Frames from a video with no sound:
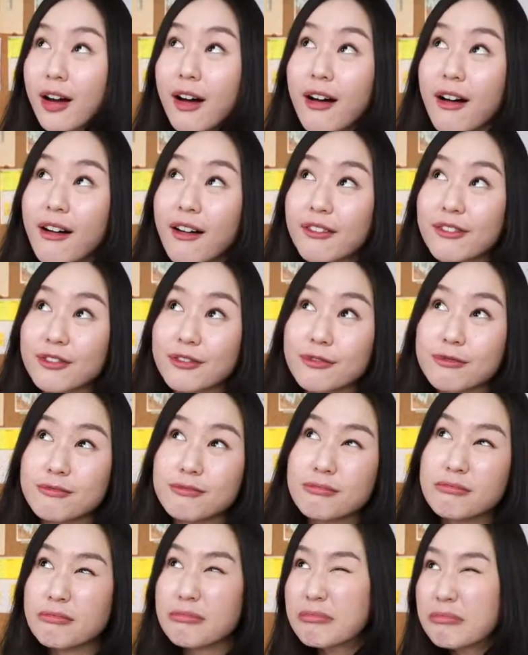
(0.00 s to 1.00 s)

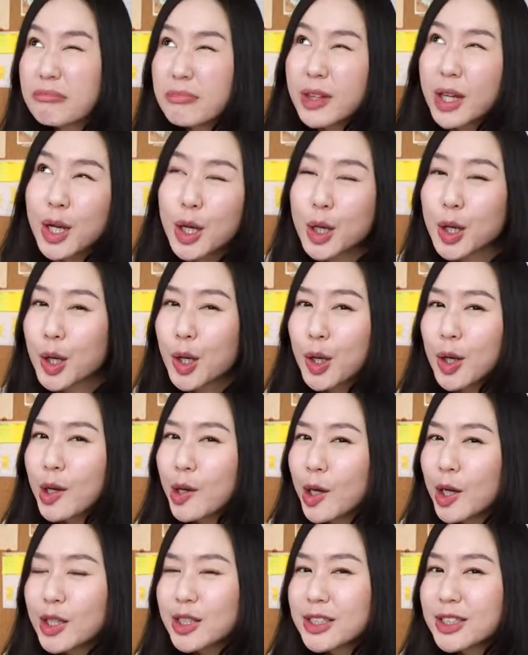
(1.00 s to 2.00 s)

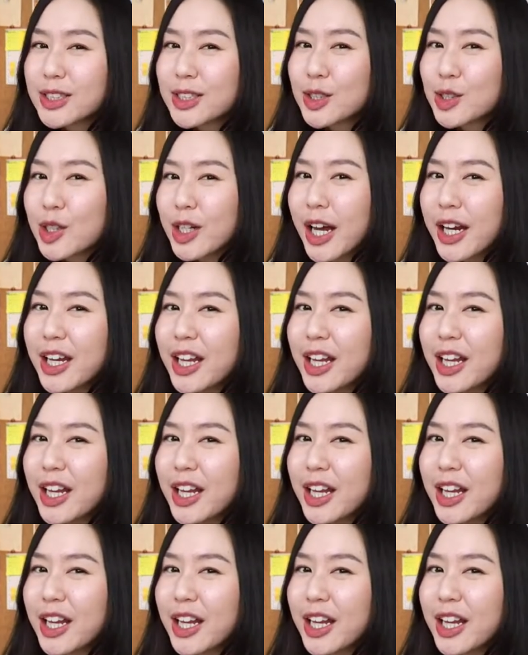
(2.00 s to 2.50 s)
onKind